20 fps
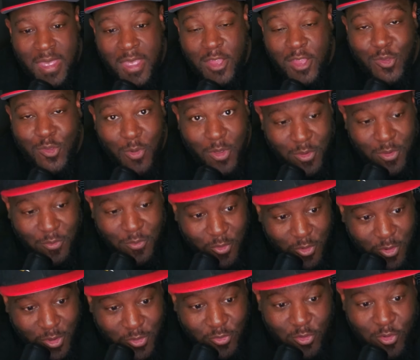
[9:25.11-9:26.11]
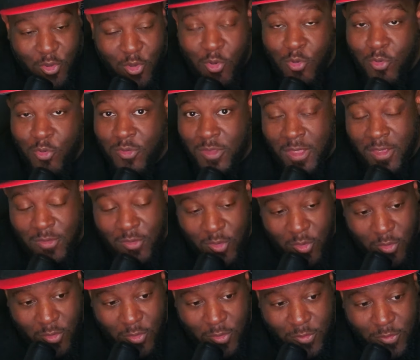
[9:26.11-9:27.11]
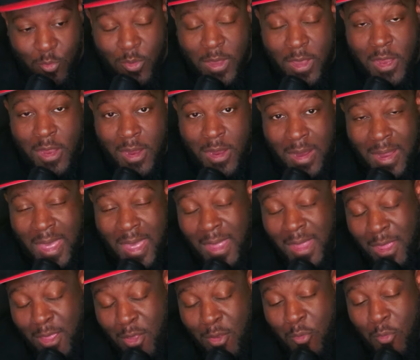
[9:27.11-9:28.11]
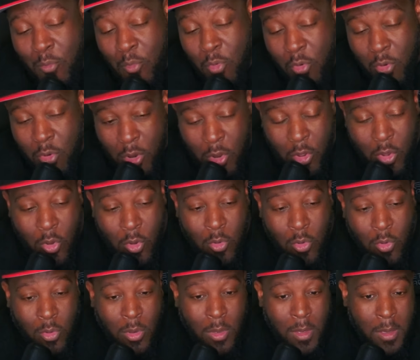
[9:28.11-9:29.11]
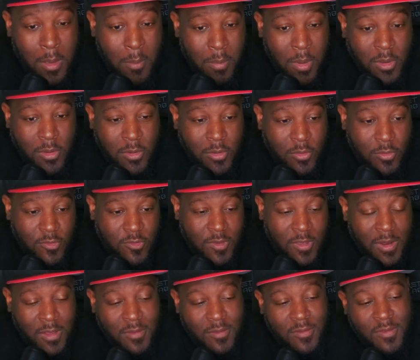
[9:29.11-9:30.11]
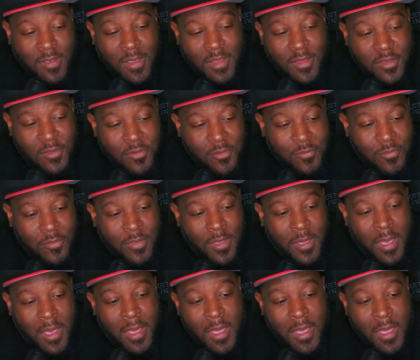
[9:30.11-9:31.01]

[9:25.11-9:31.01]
2,400 gold, so that's awesome. We're getting a lot more gold bundles. Shout out to Second Dinner for that.